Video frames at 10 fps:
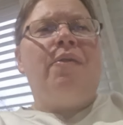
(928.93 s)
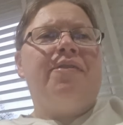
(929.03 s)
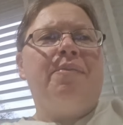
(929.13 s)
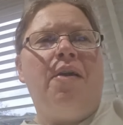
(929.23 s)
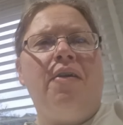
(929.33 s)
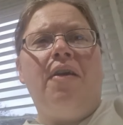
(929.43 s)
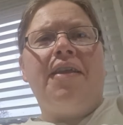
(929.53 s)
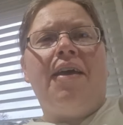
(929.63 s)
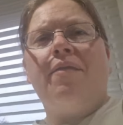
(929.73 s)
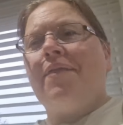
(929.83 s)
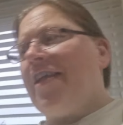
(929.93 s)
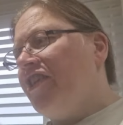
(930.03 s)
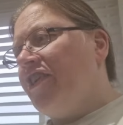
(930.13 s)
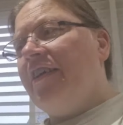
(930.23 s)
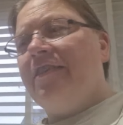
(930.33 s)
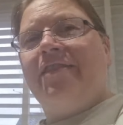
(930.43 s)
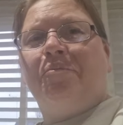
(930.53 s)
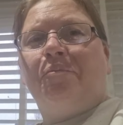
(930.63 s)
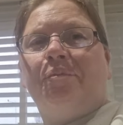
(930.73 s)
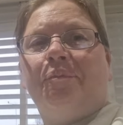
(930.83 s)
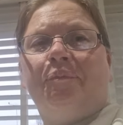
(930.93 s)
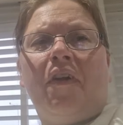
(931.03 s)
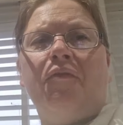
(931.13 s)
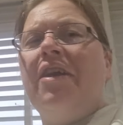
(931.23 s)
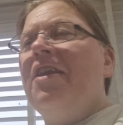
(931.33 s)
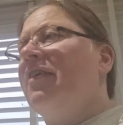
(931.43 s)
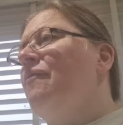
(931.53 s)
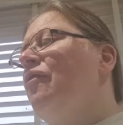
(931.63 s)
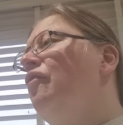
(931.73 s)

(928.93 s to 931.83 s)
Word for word: tomorrow on our adventures. We're looking forward